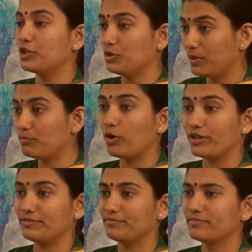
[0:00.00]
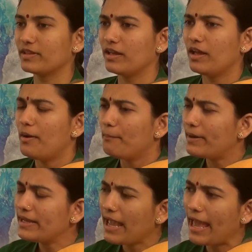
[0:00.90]
human body.
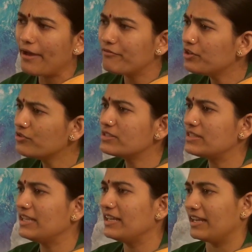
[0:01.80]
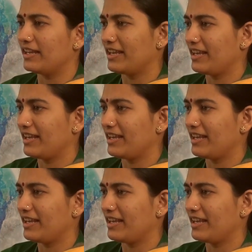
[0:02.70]
But have you seen